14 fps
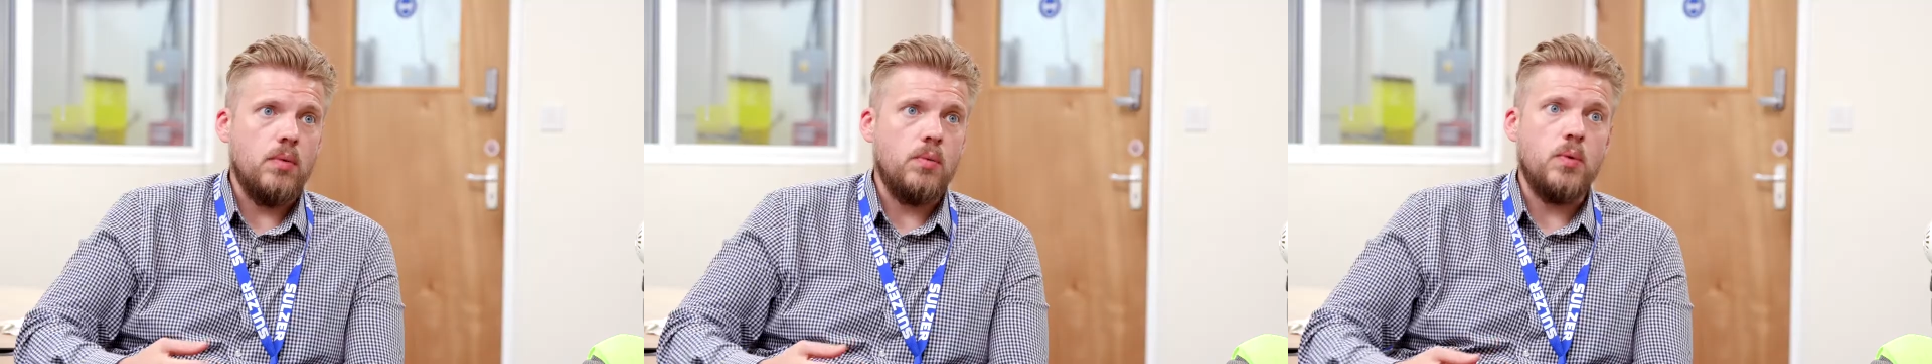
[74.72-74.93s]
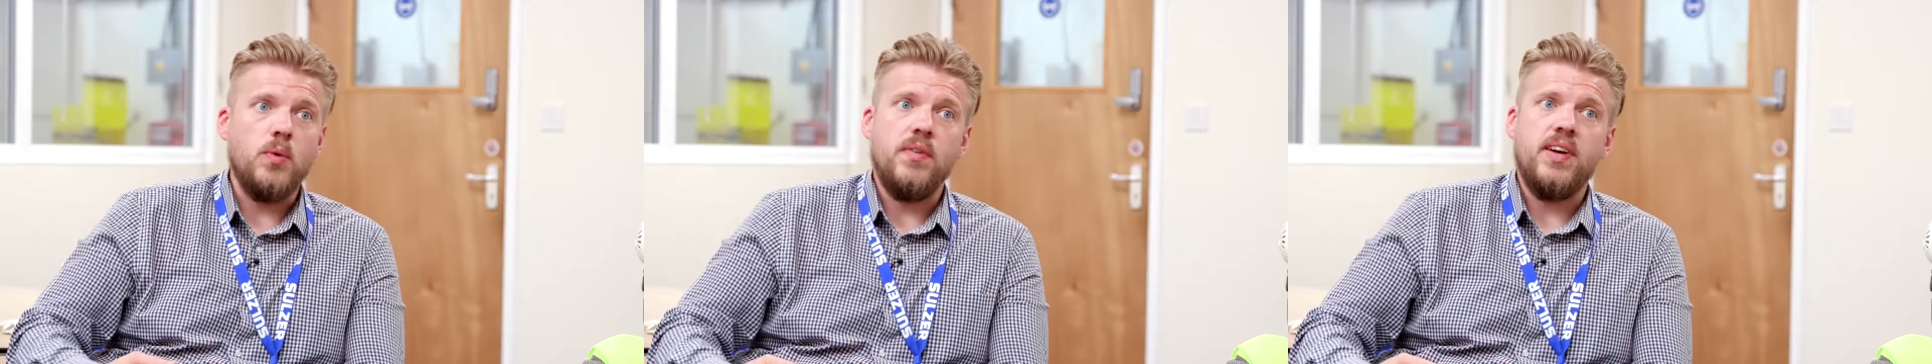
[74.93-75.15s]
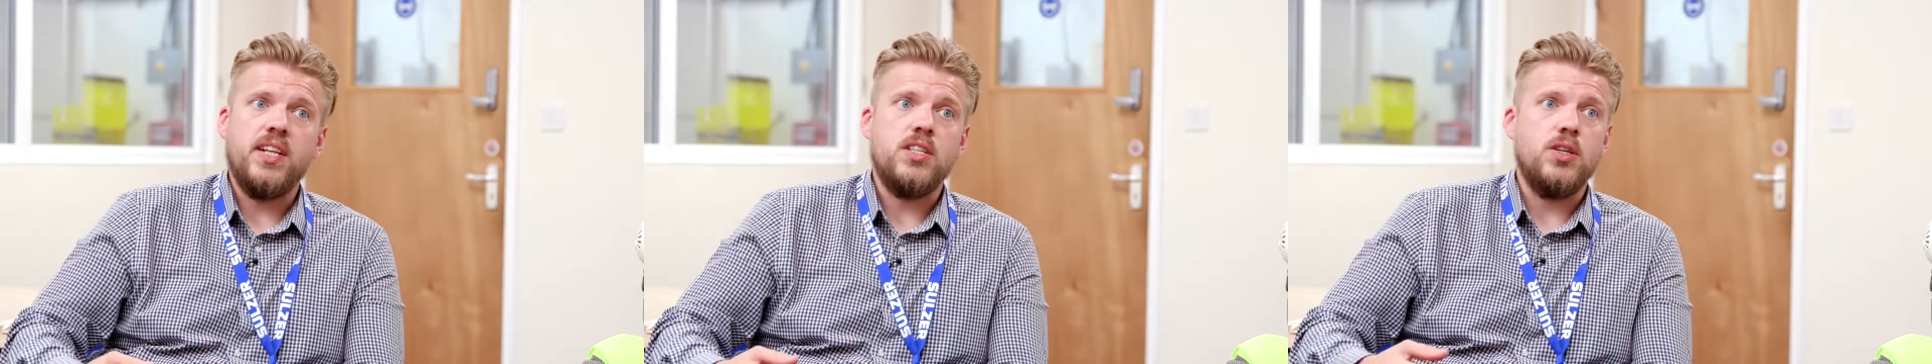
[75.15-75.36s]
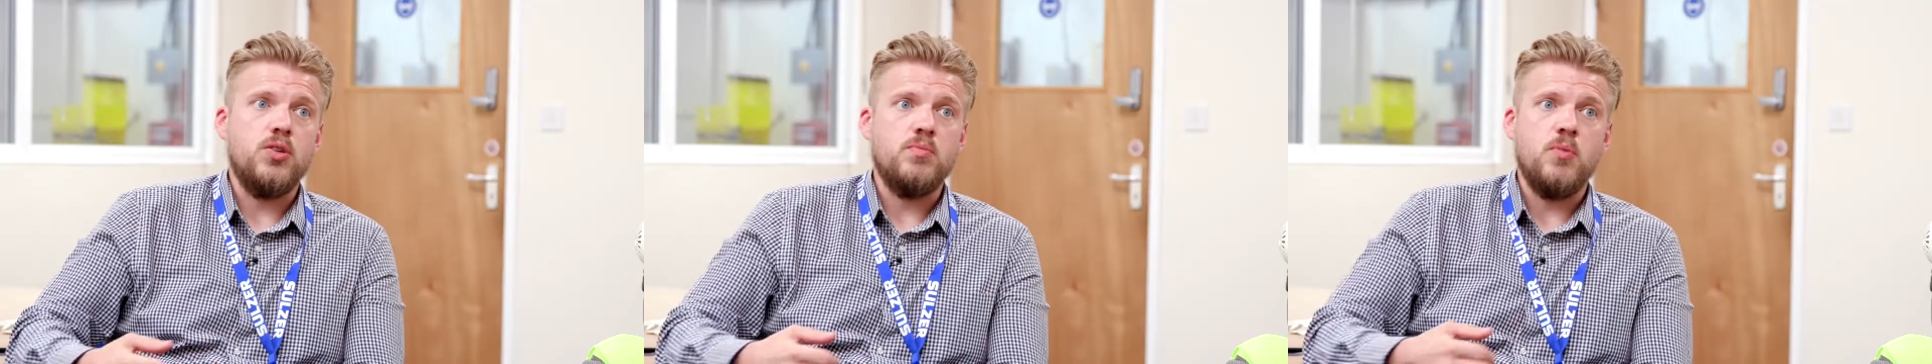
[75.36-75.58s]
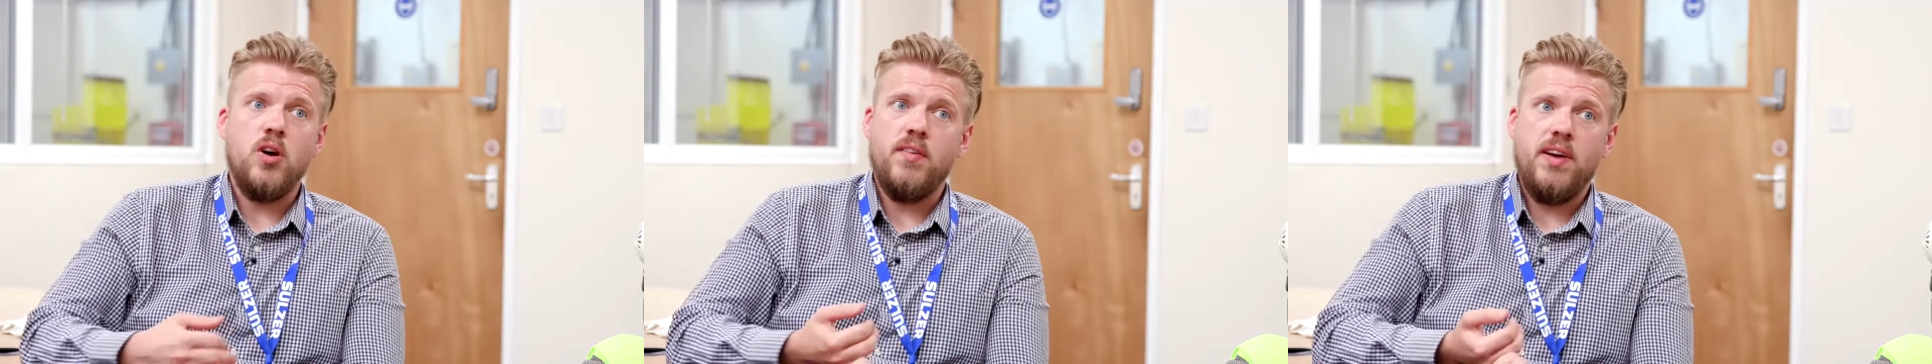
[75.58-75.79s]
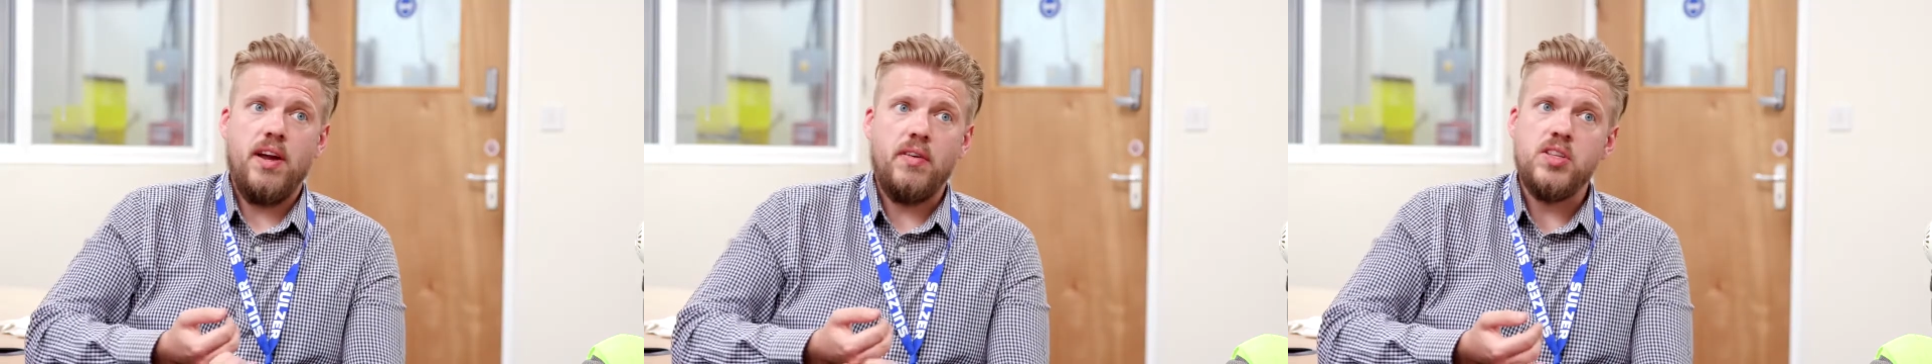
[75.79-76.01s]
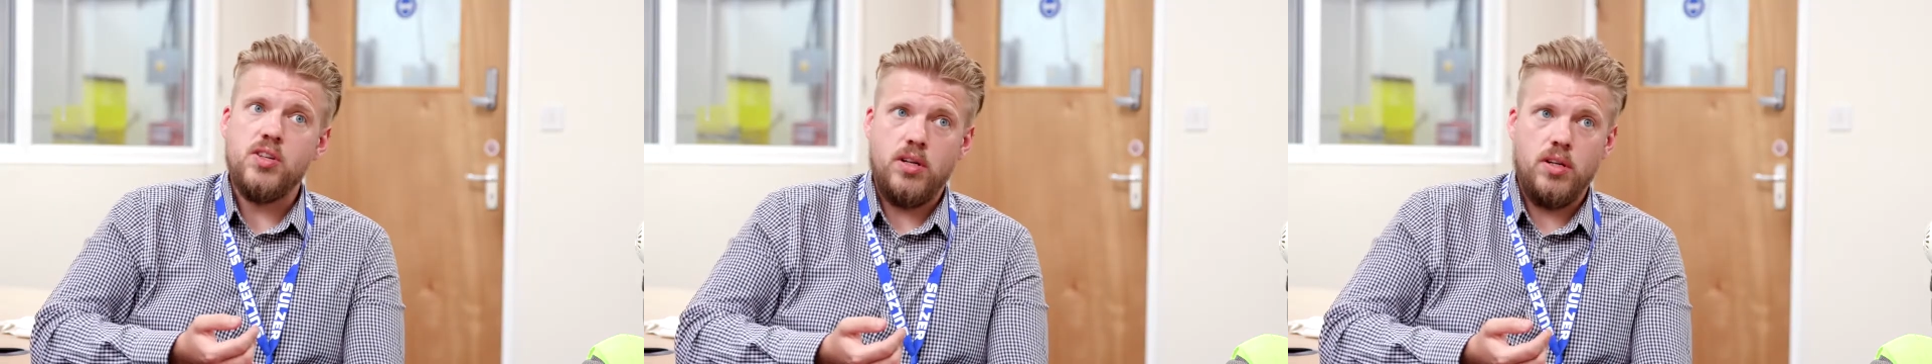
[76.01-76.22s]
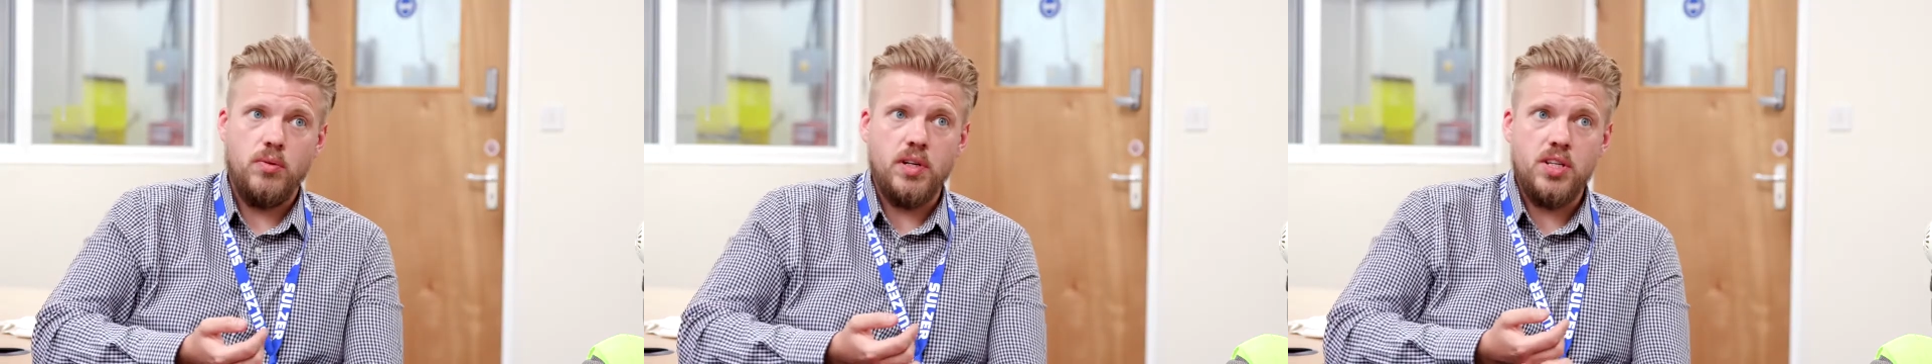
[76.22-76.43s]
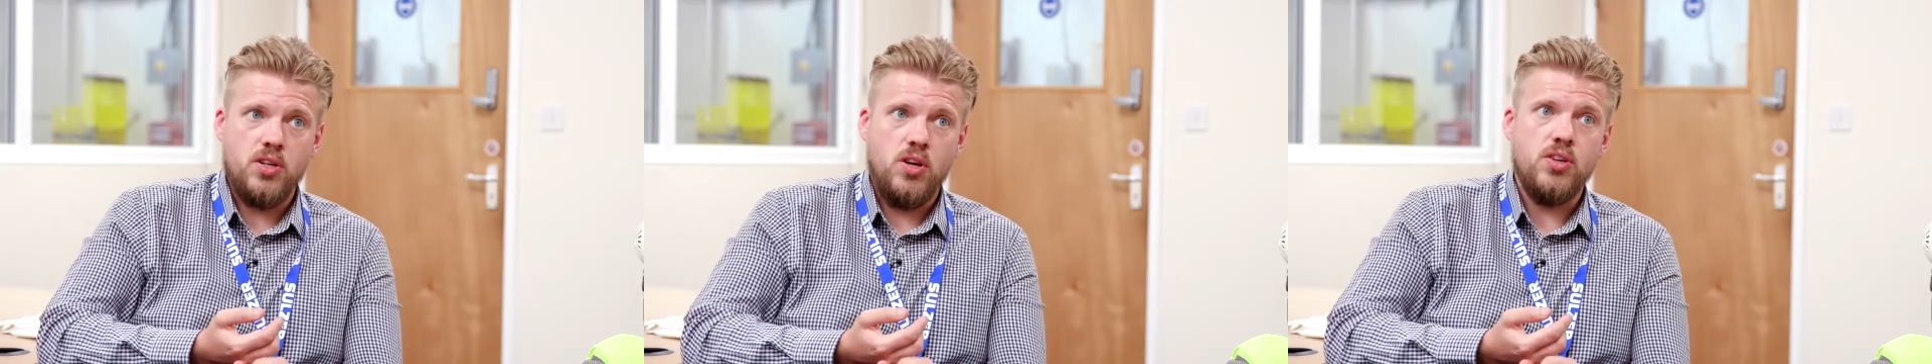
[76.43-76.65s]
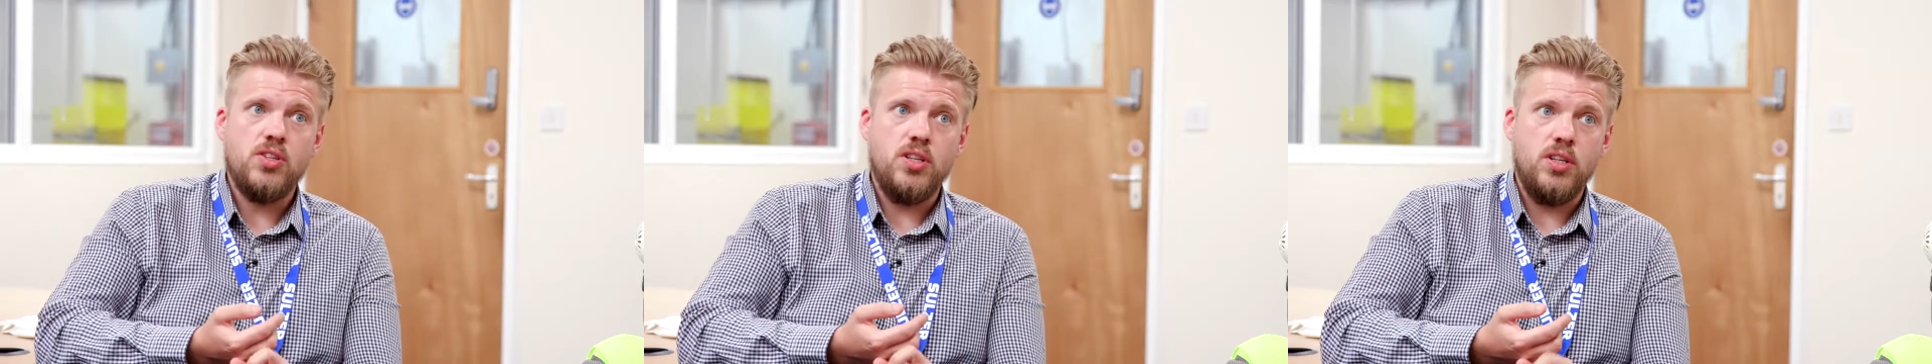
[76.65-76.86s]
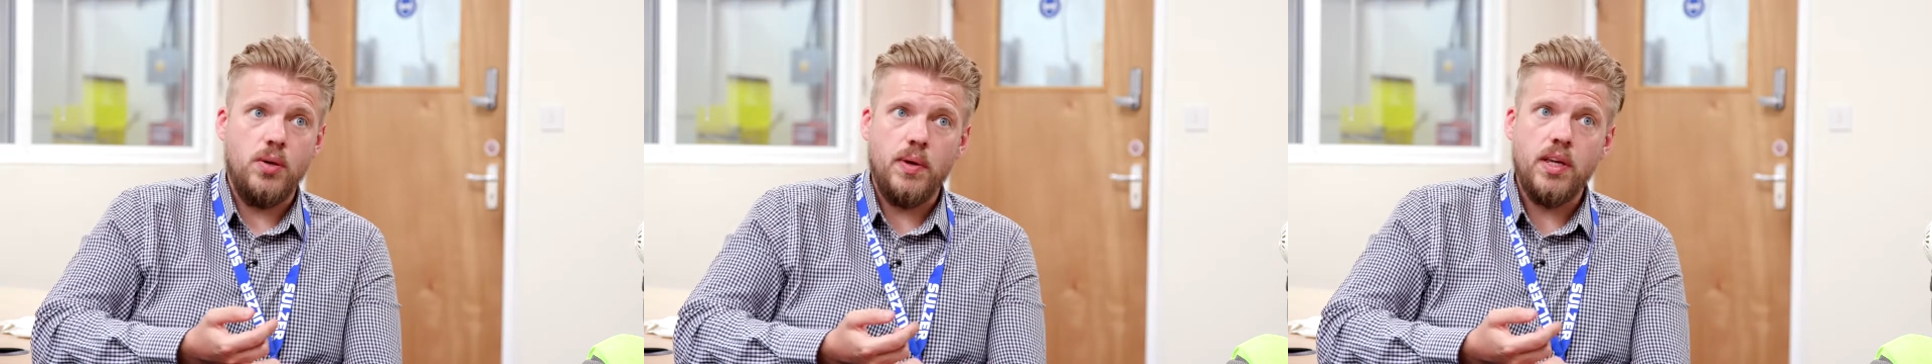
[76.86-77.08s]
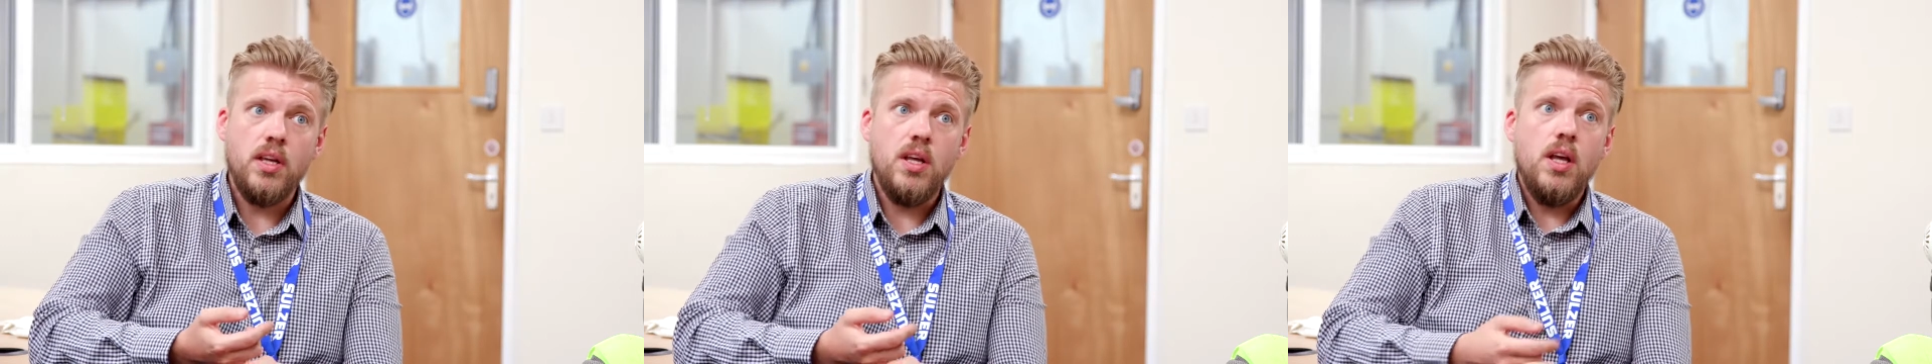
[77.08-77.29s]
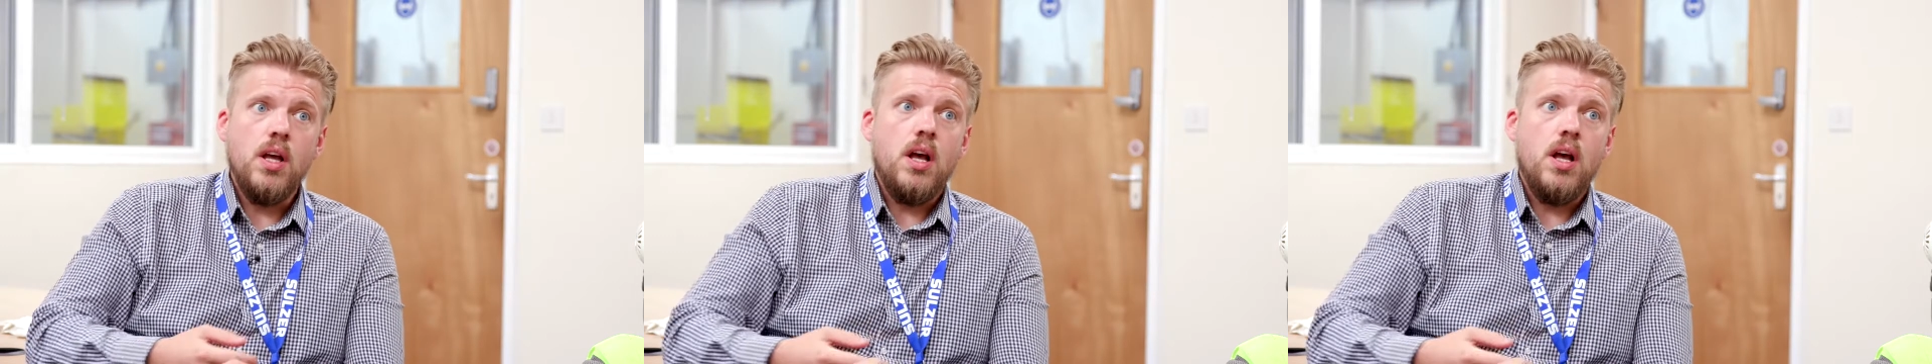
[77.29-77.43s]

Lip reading: We would have had to use more of our internal resource to do it.